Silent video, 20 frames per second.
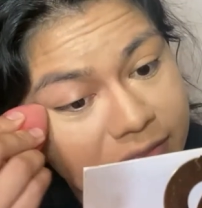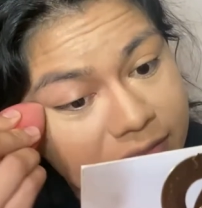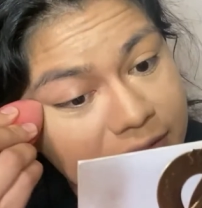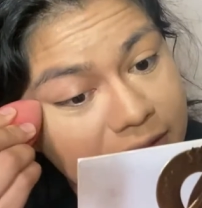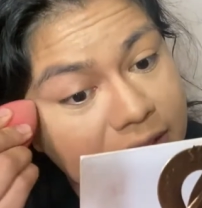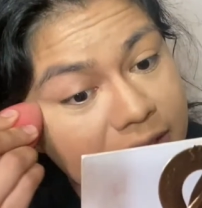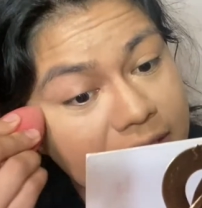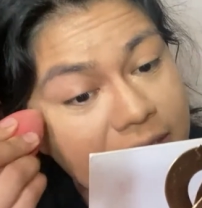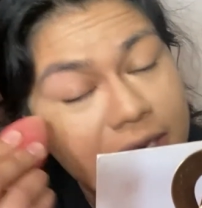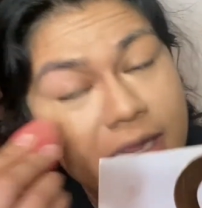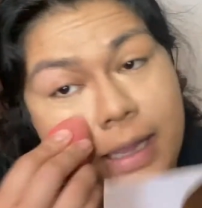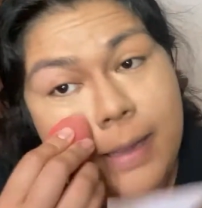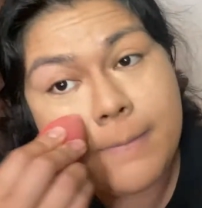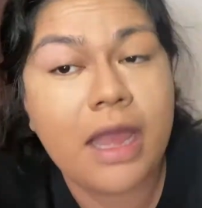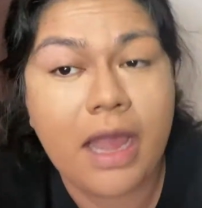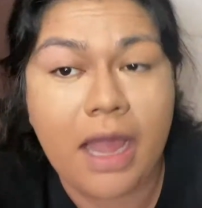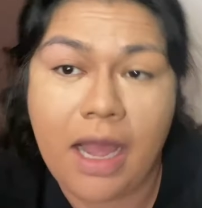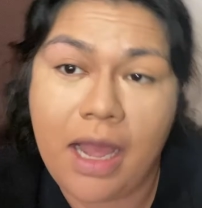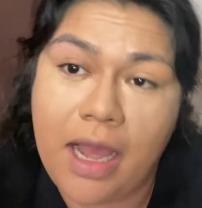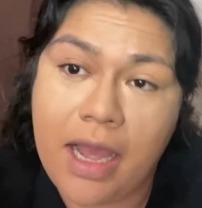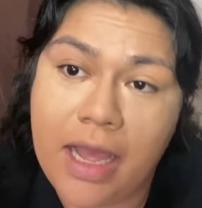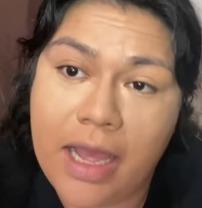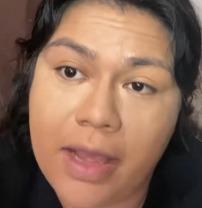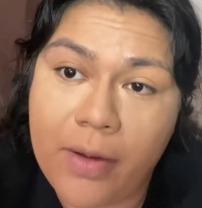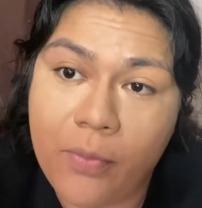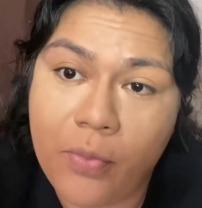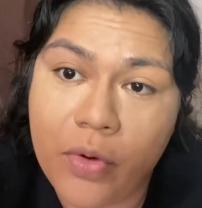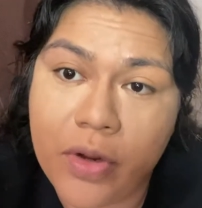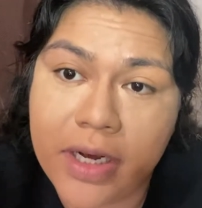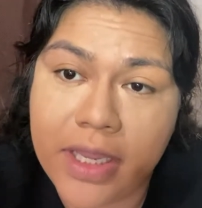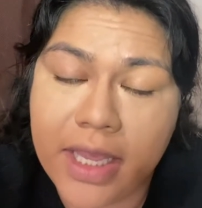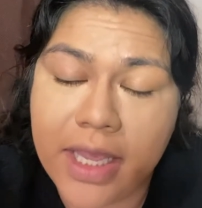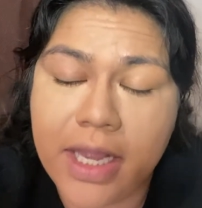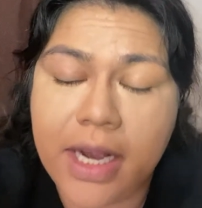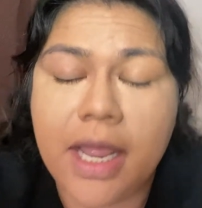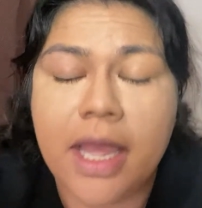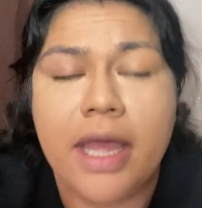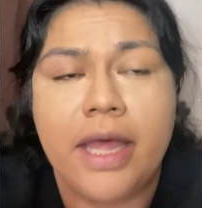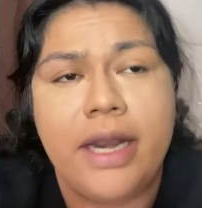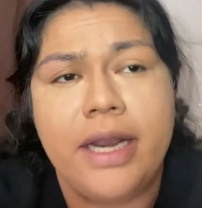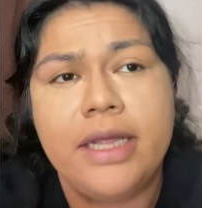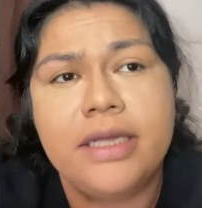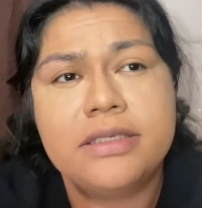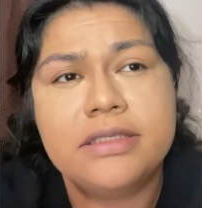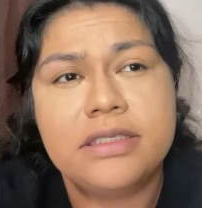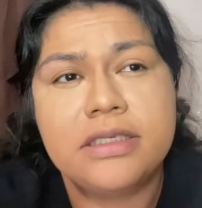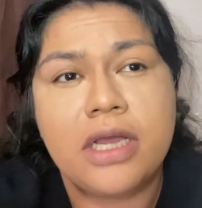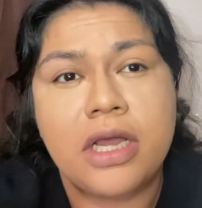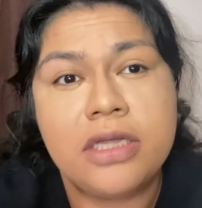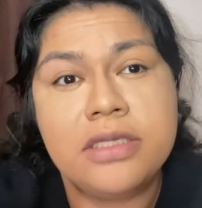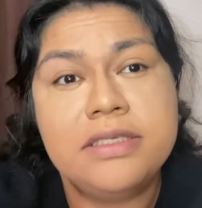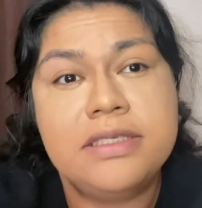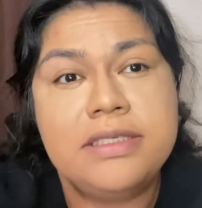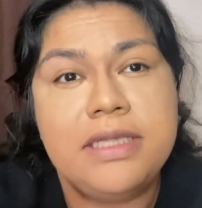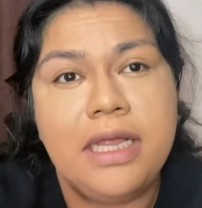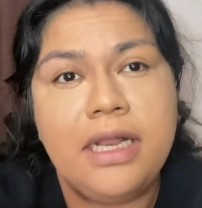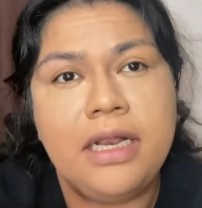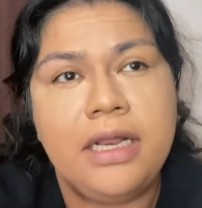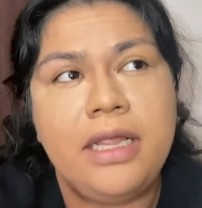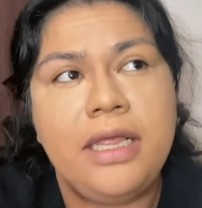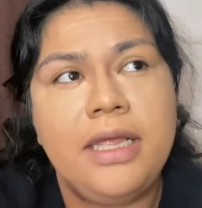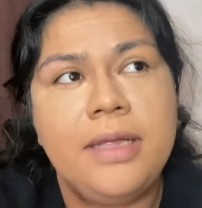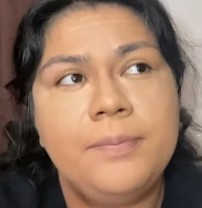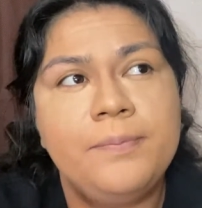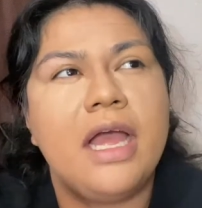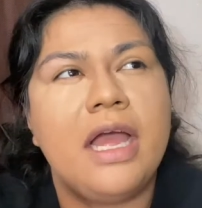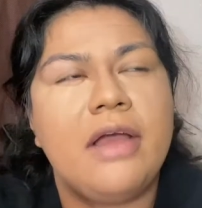Lily, I would get headaches constantly.